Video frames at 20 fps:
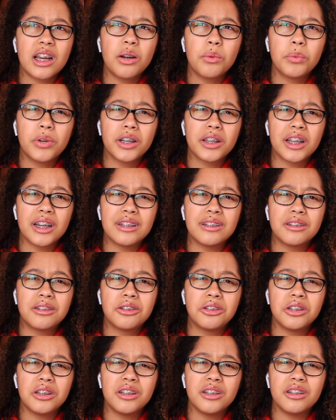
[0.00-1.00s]
kind of weird that
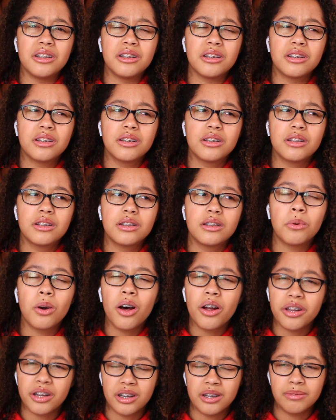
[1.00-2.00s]
she
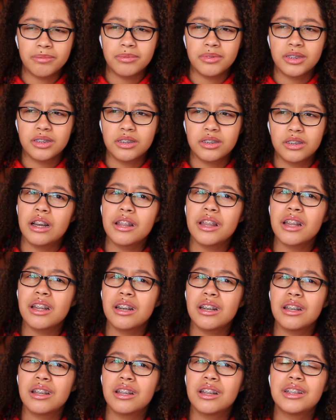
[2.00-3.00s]
brought him And
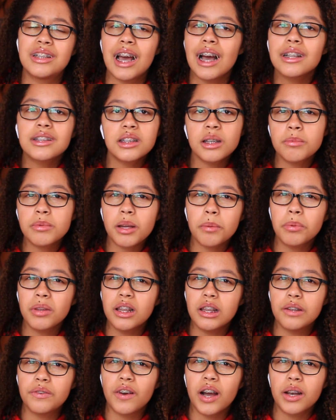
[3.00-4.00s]
then the dad seems
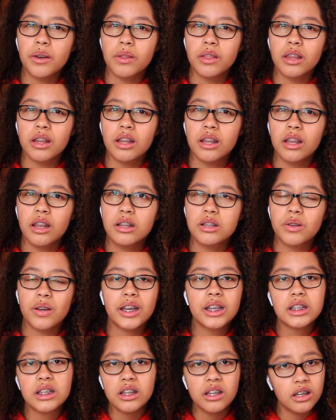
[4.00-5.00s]
completely fine with it, so I
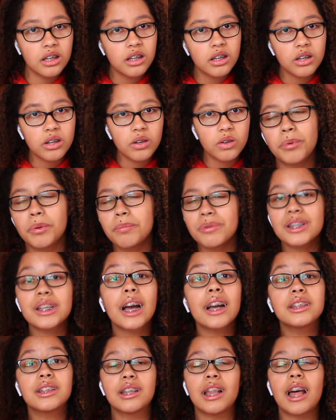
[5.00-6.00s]
guess he knew. But
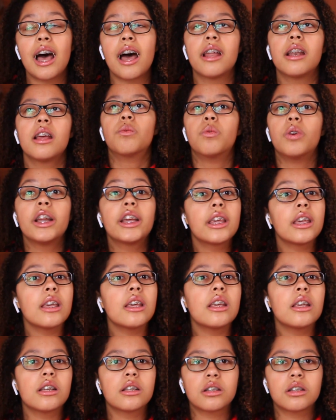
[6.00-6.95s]
besides that, Ricky